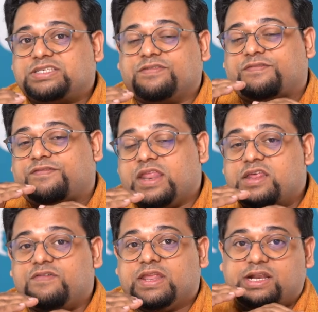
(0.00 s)
that's a
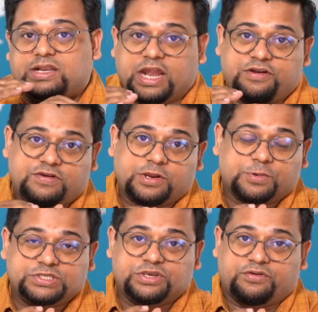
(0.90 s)
very, very tight
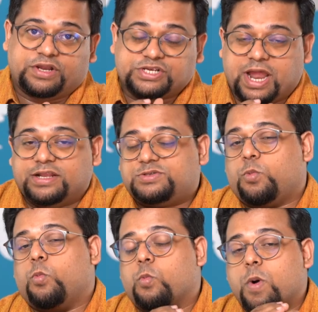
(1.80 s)
frequency range, and it's
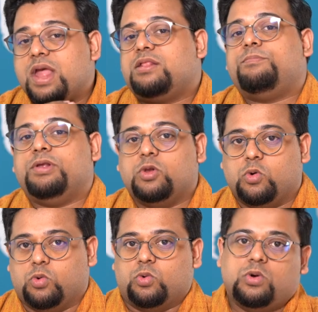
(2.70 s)
well
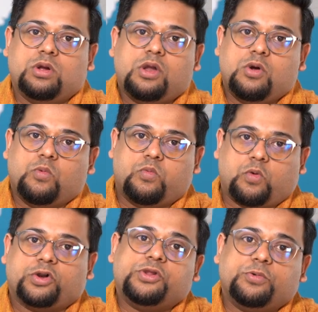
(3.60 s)
below
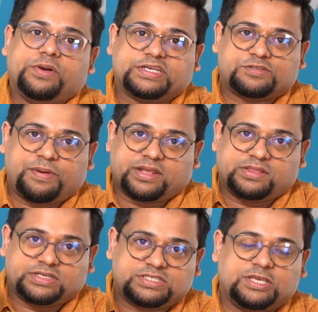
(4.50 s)
what you would
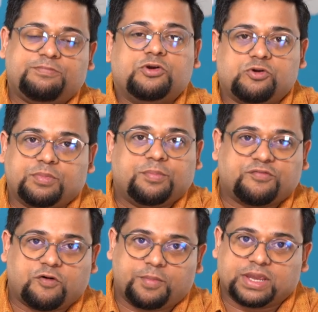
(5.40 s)
expect the C P U to be
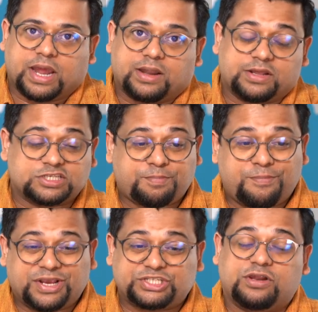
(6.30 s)
performing at,
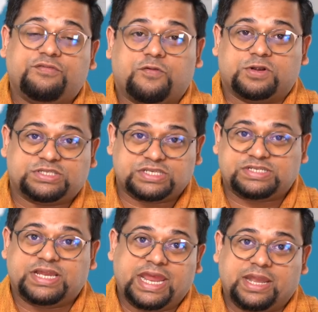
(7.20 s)
especially for a
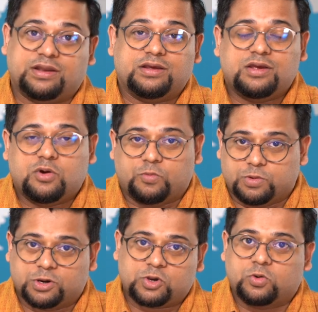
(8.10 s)
sustained
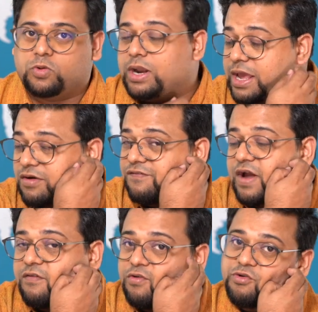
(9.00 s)
workload like a
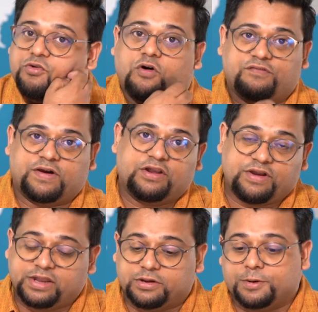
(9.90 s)
five hundred raw file
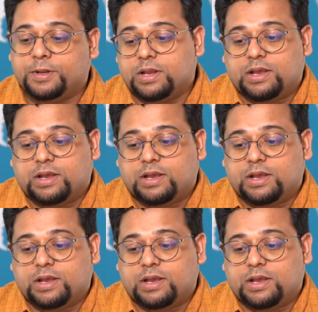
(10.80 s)
render.